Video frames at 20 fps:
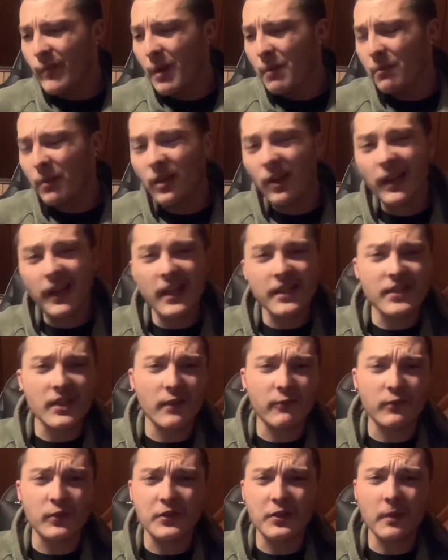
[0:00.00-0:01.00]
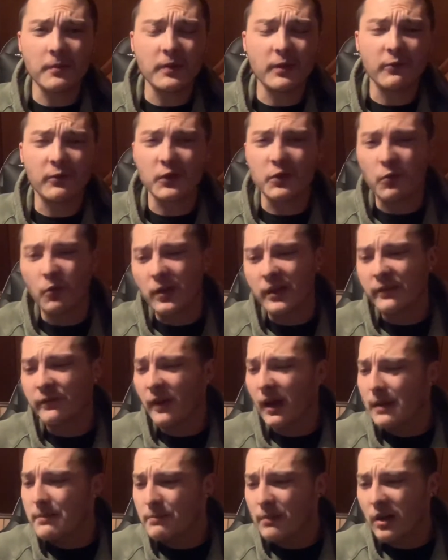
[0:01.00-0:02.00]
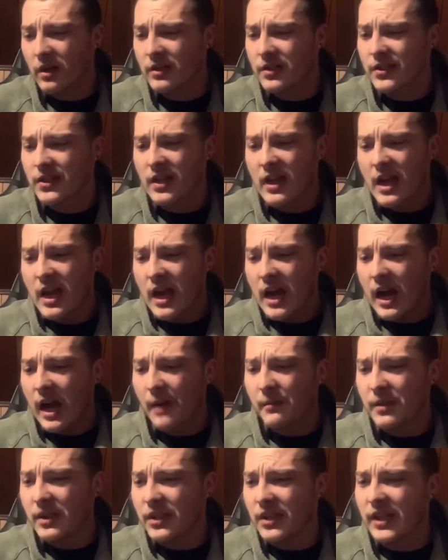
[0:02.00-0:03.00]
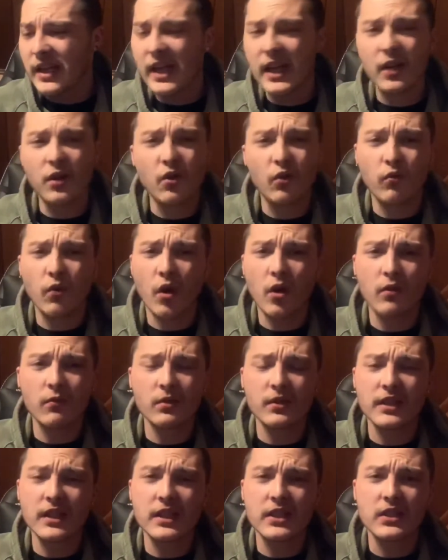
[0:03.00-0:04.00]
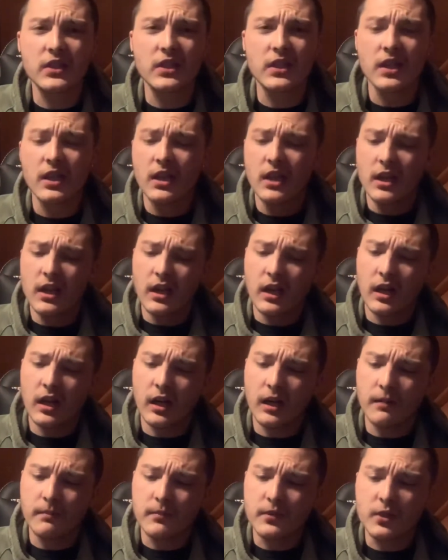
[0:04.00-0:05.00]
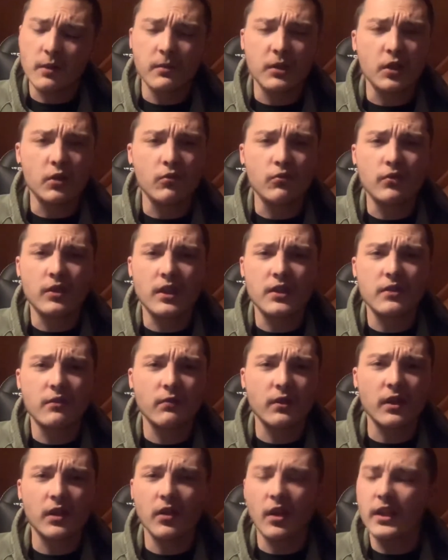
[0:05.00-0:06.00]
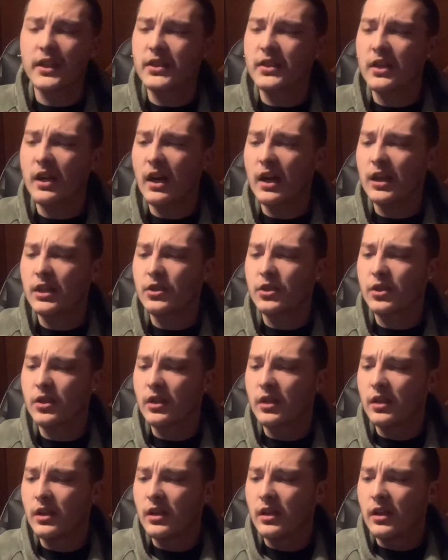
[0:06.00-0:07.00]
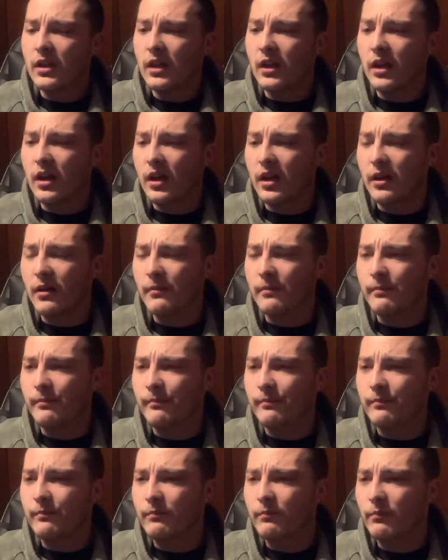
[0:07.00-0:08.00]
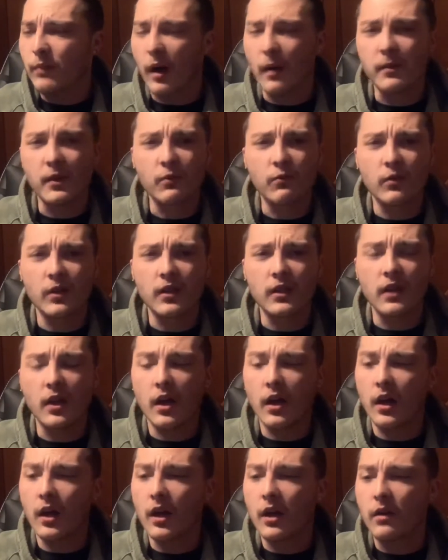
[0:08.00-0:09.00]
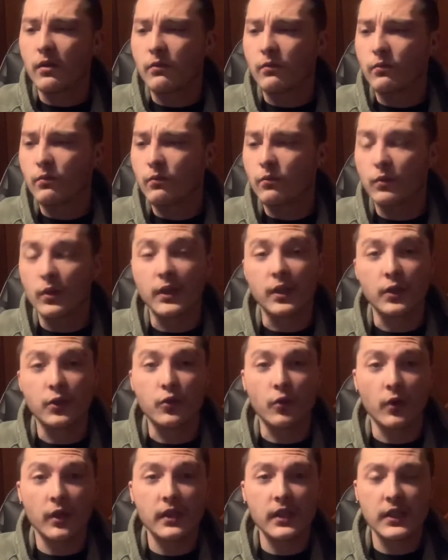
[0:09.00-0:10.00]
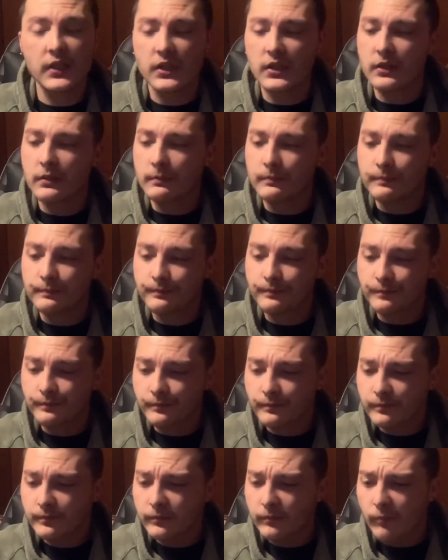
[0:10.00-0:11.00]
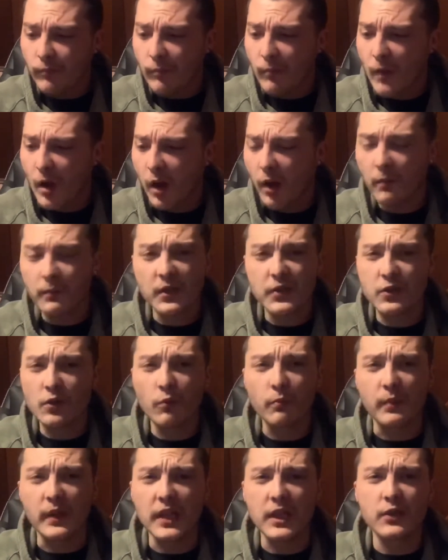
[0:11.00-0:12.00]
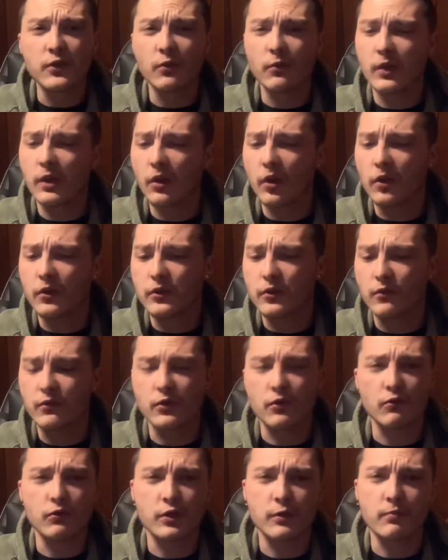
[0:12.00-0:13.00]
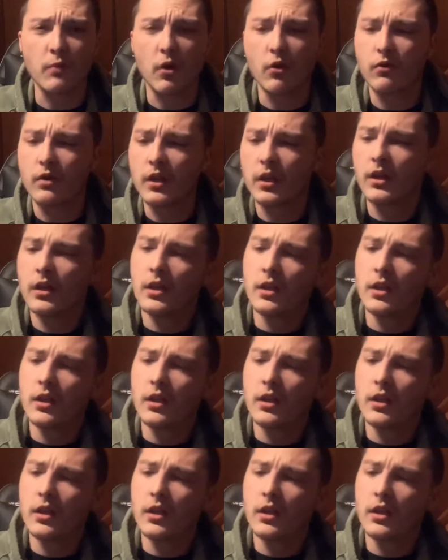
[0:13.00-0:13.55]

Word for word: but like I said, for something for 25 bucks, I mean, you can't go wrong with this. Um, somebody who doesn't really like scotch um, probably wouldn't uh, would enjoy this. Um, there's no peat to it at all, so there's no smoke.